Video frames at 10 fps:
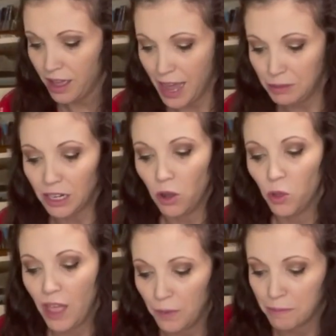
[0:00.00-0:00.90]
I'm just gonna hold
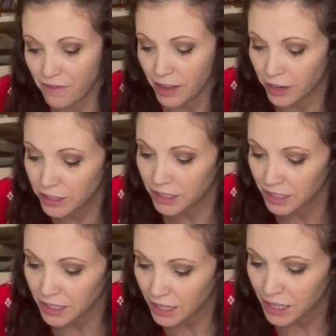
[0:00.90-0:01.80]
that with my fingers
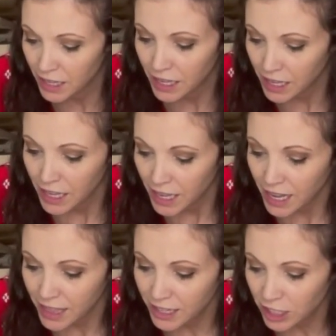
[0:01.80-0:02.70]

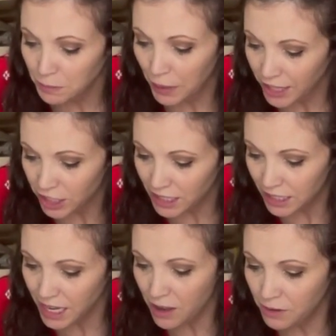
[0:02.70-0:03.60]
and then just branch this
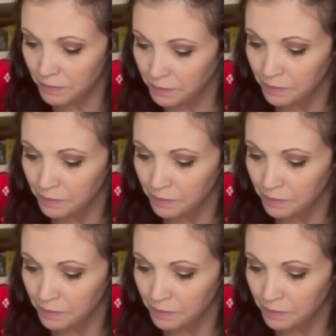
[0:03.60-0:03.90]
down.